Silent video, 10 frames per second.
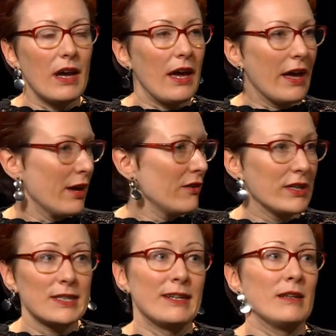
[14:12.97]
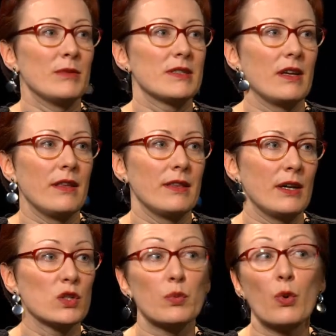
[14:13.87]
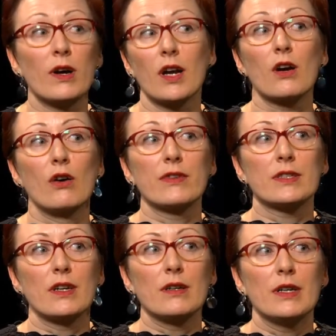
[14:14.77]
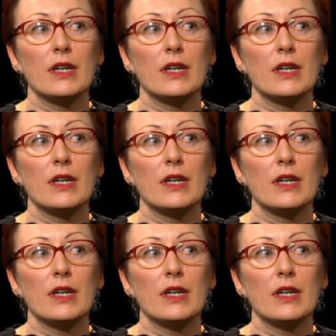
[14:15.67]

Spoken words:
ahead of her times, and that's Rakowska.